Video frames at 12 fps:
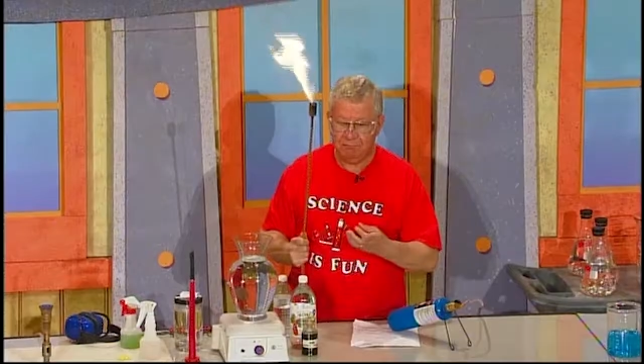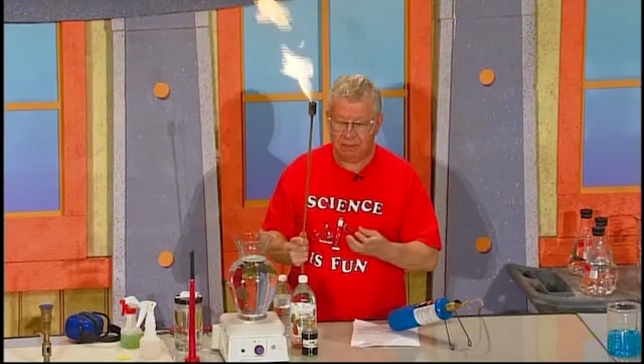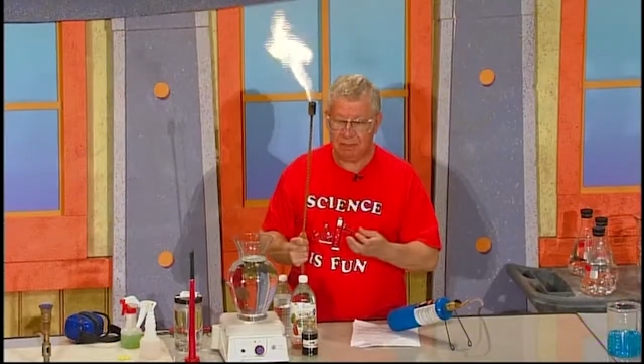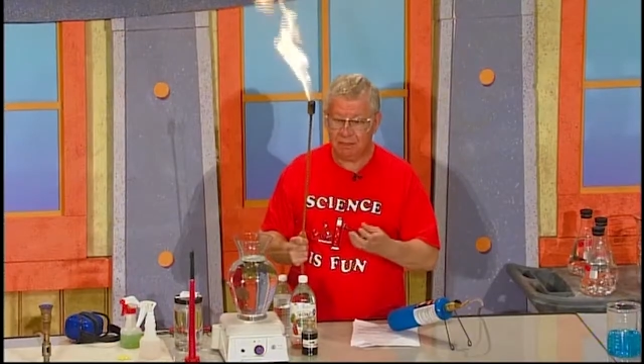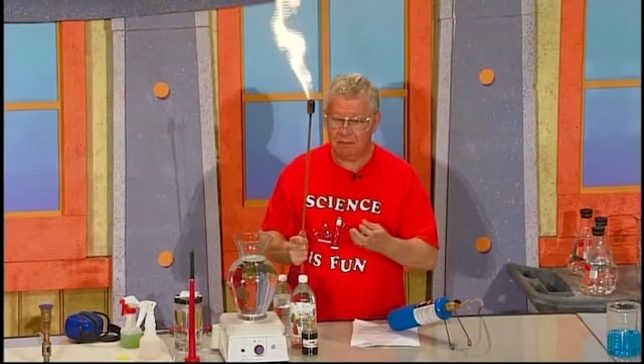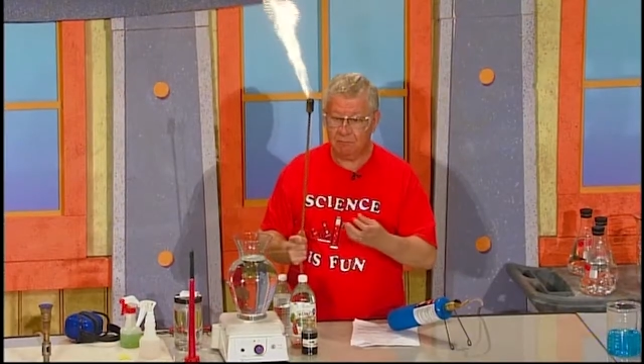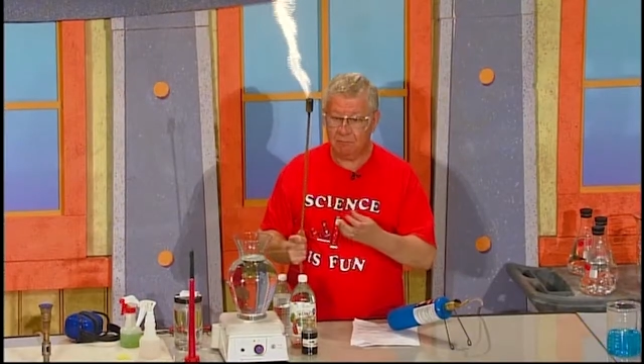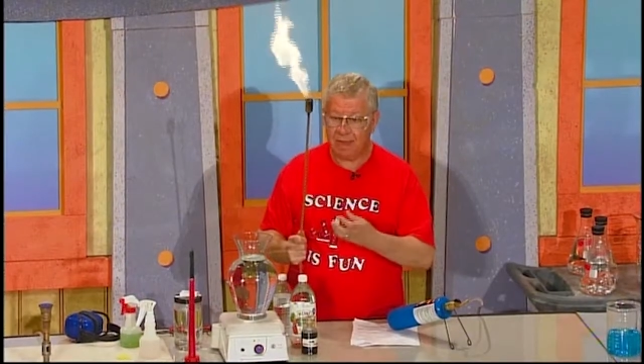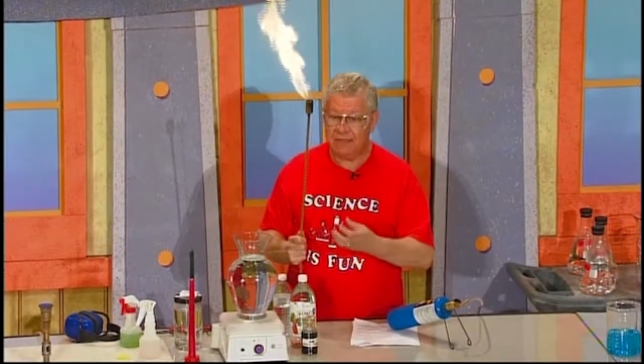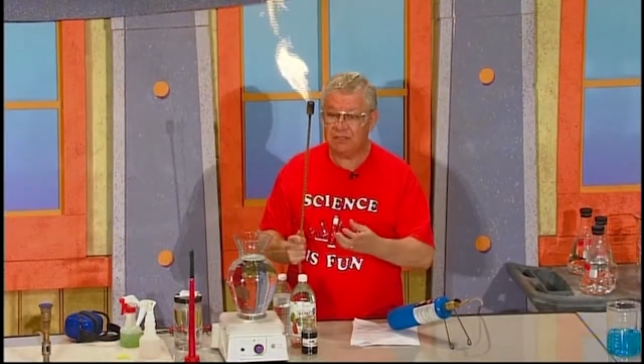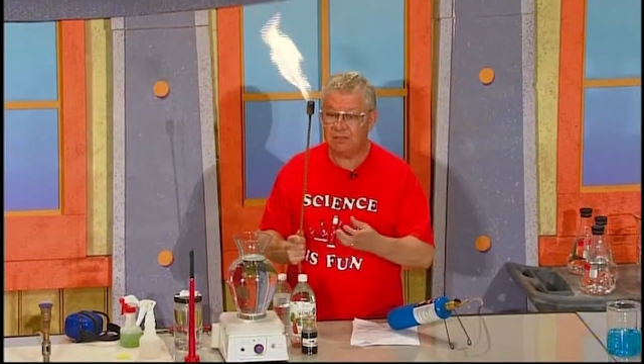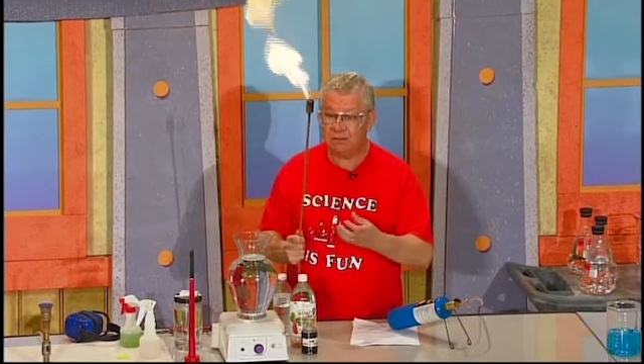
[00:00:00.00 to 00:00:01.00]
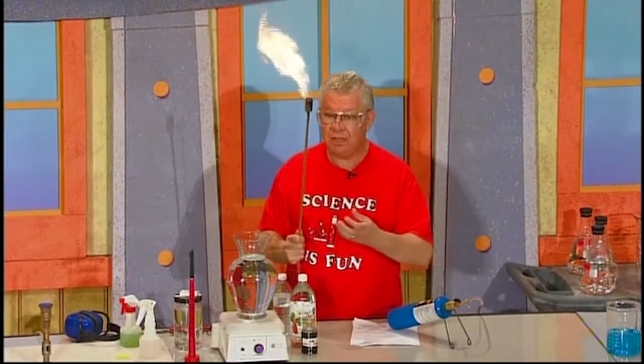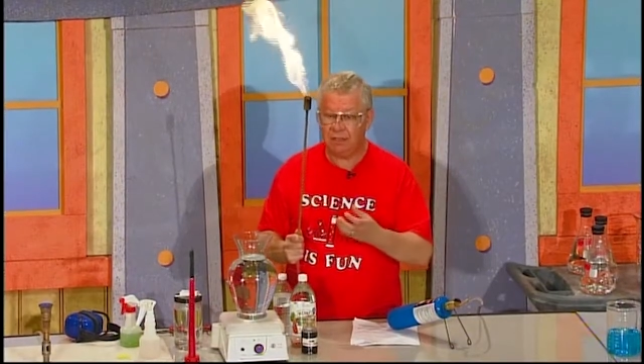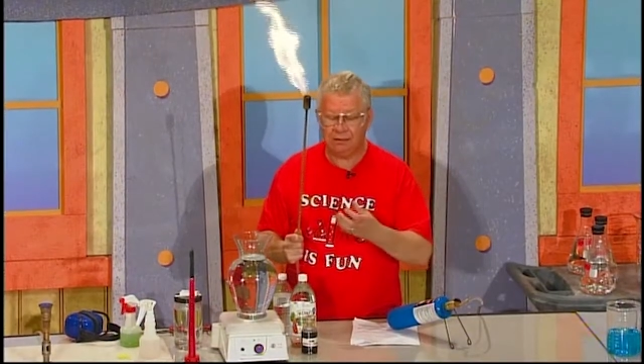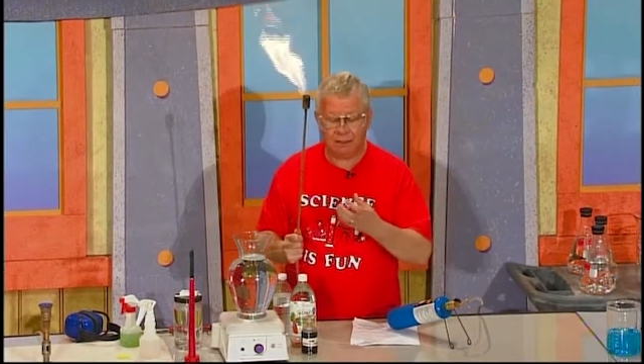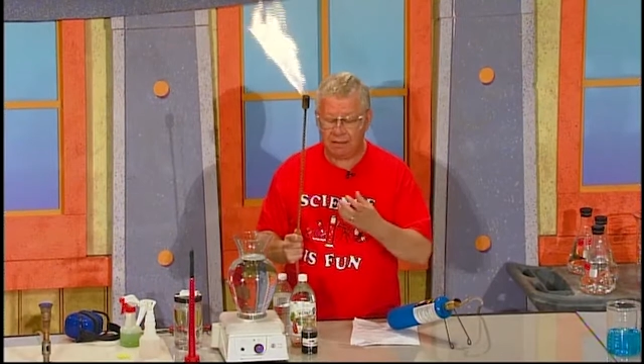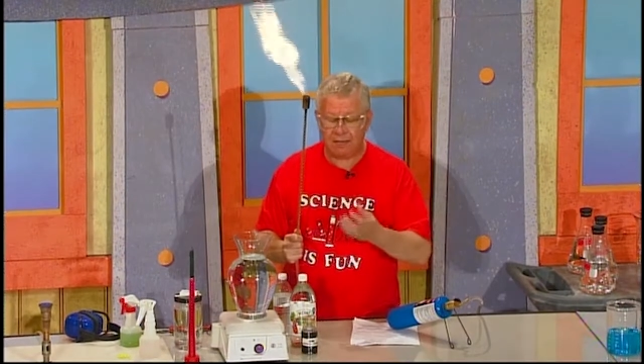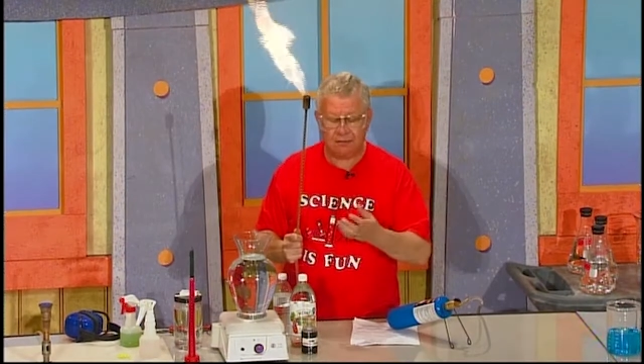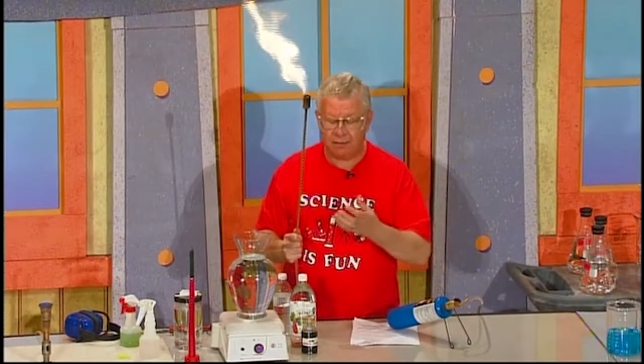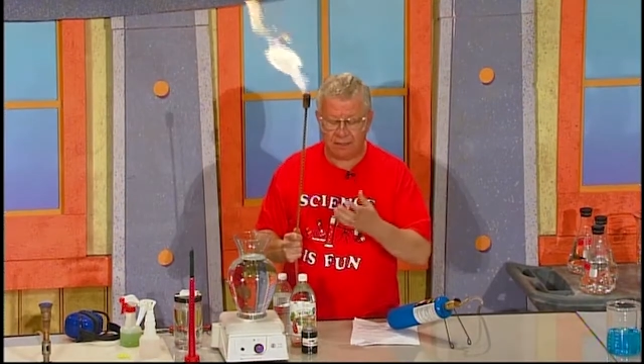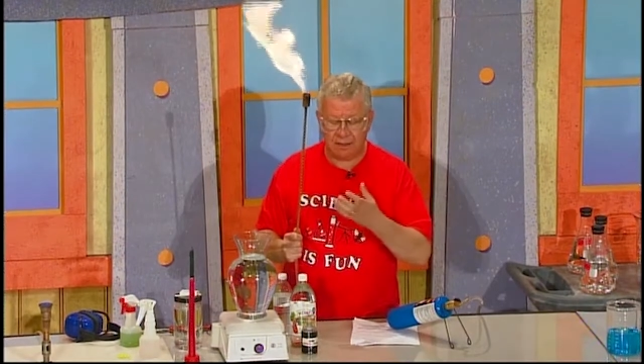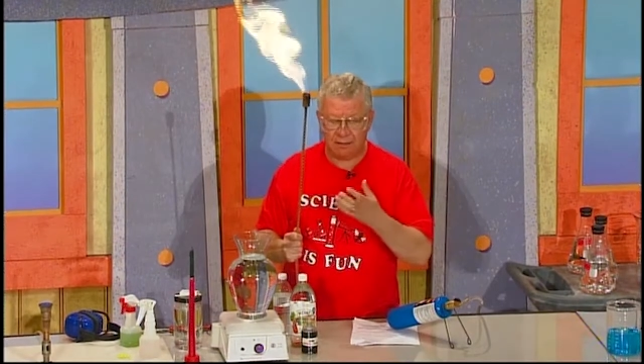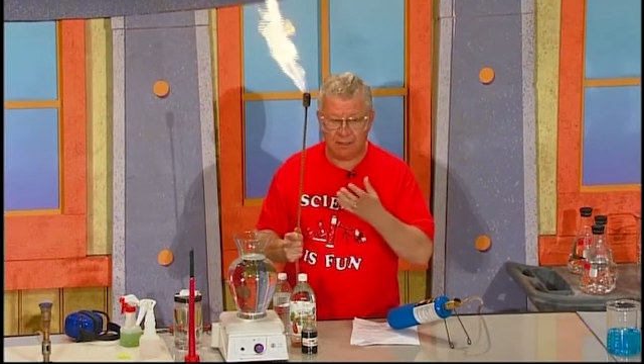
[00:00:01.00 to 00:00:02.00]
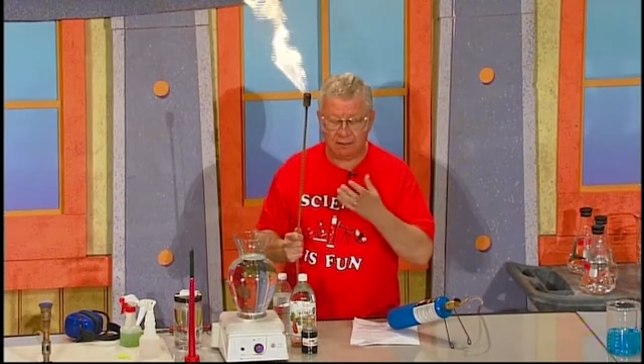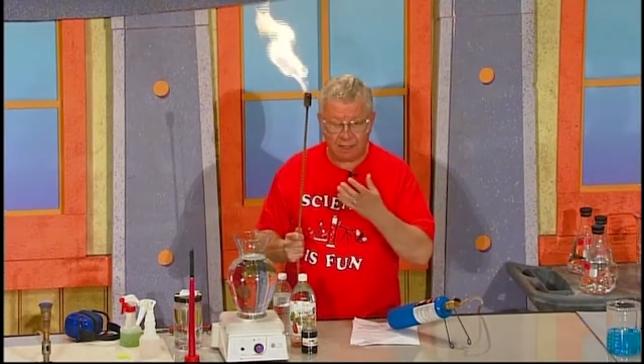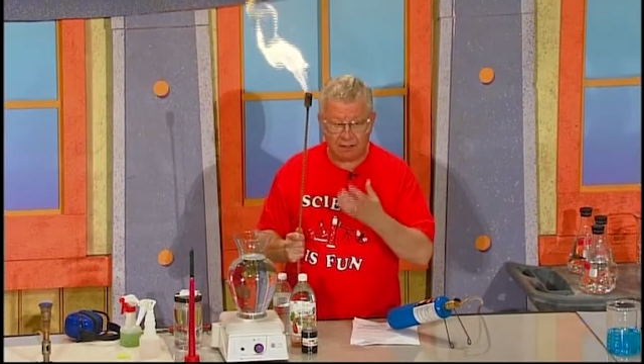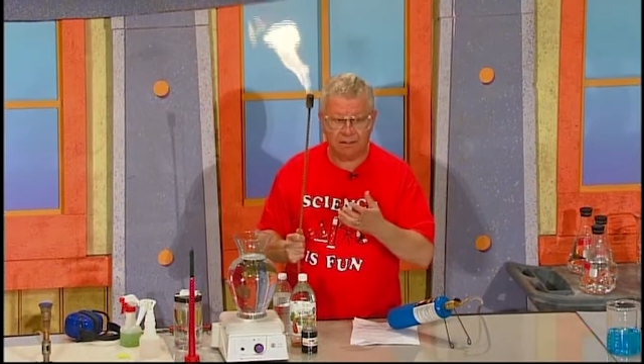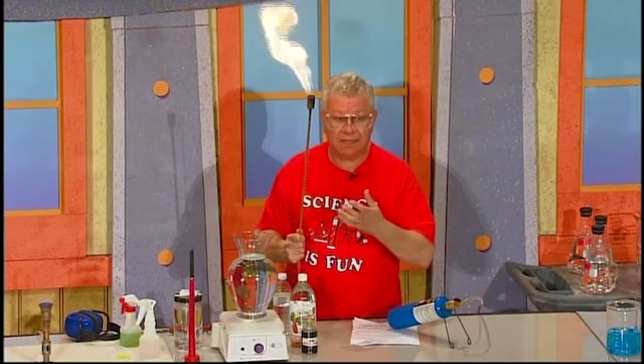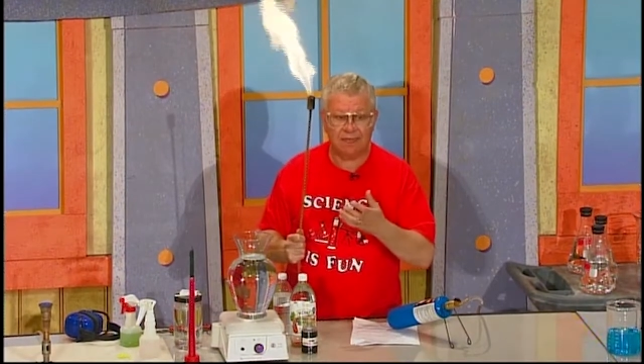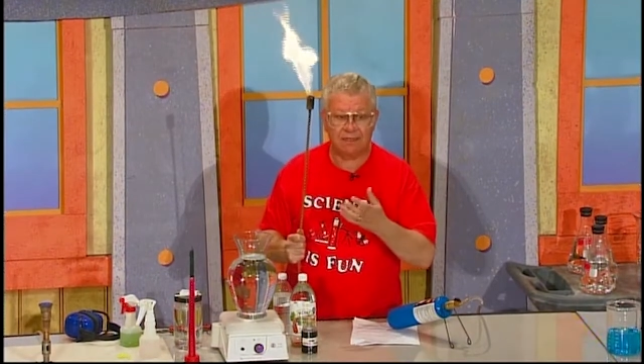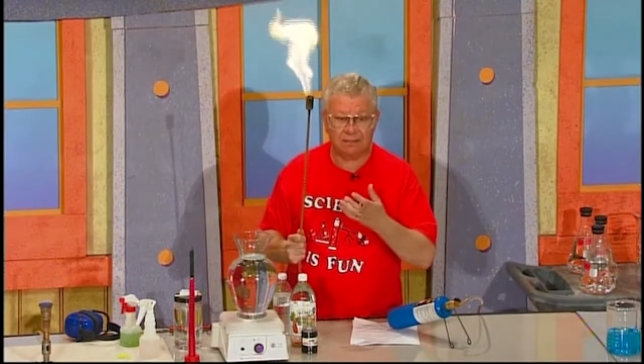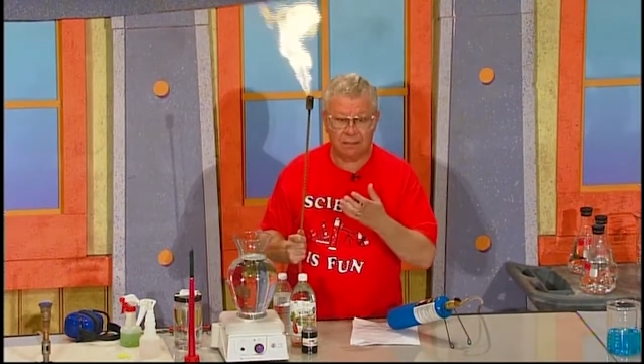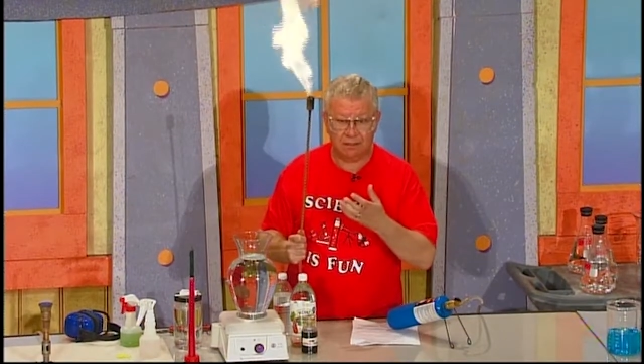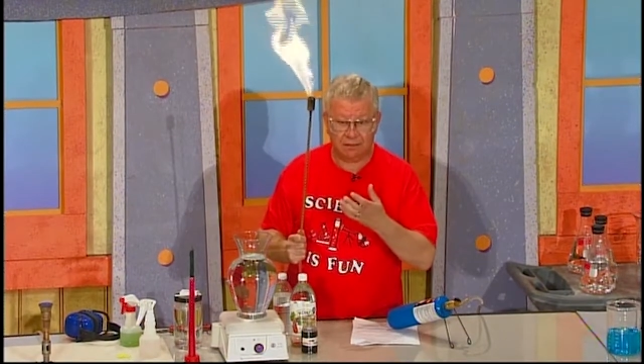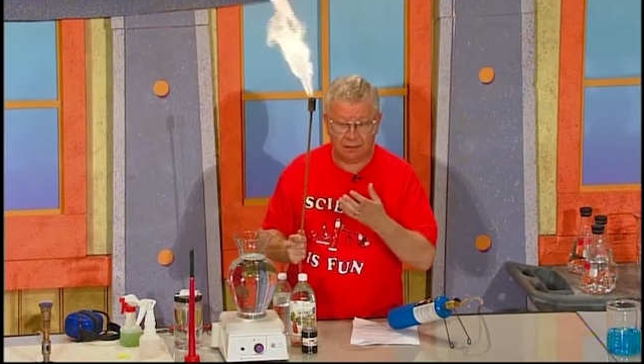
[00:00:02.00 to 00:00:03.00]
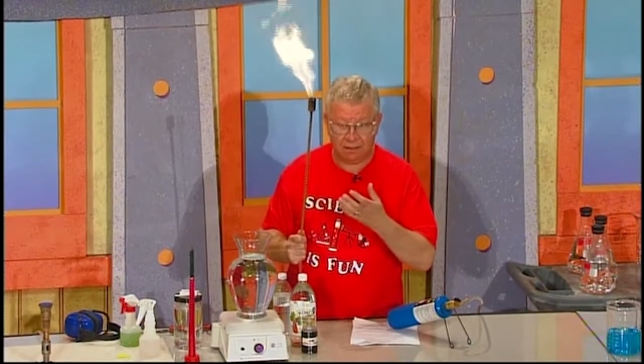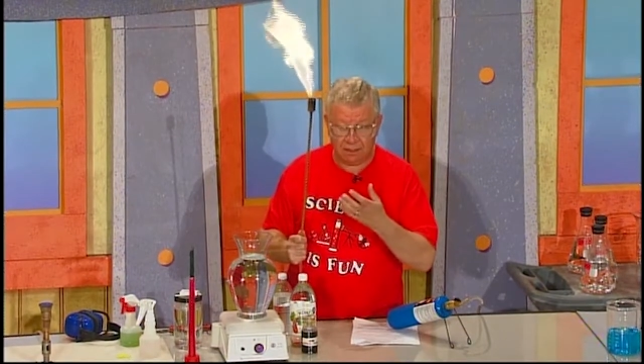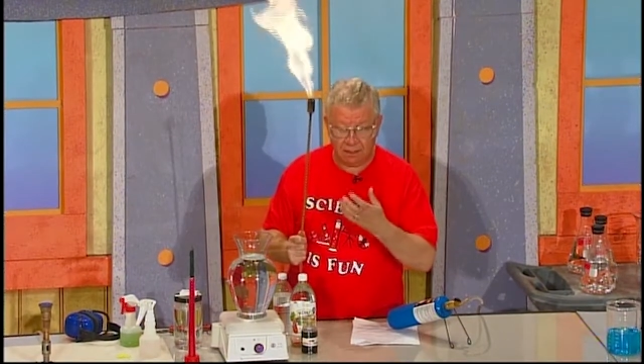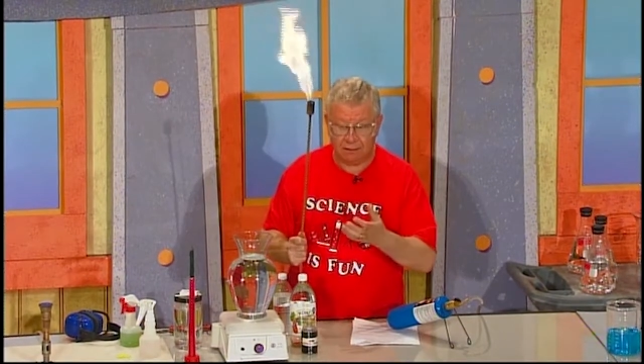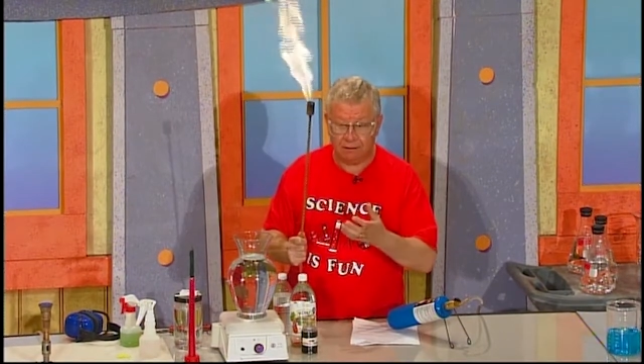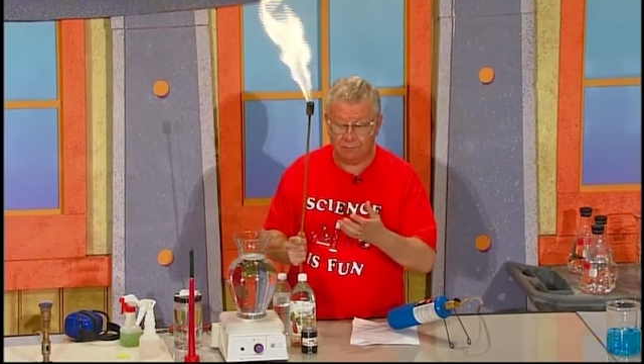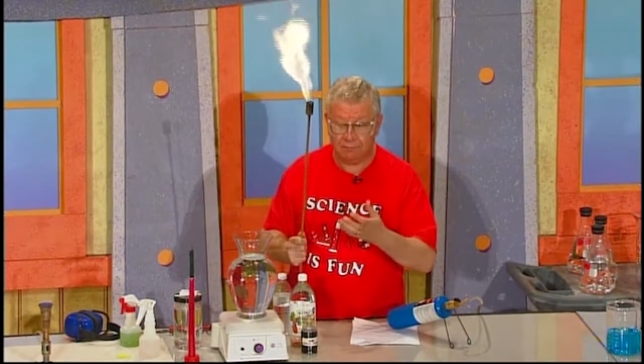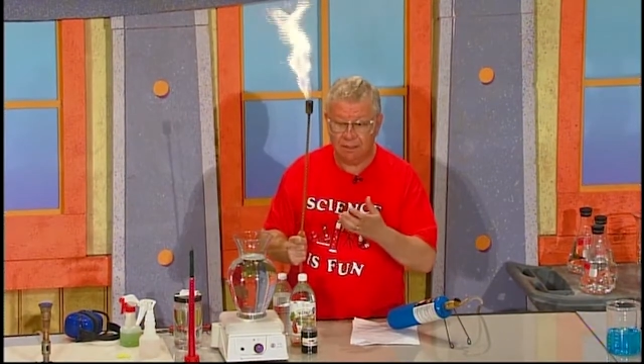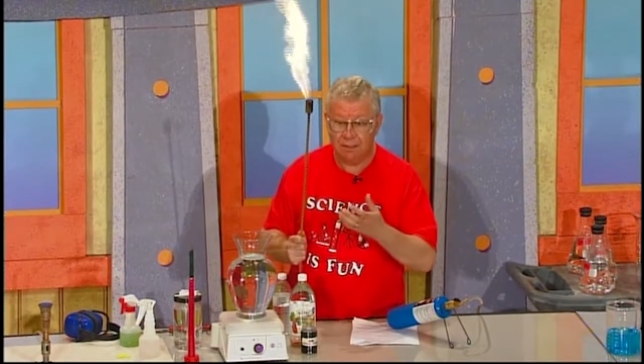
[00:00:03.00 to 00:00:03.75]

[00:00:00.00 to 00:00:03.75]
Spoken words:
but it combines a lighter gas than helium.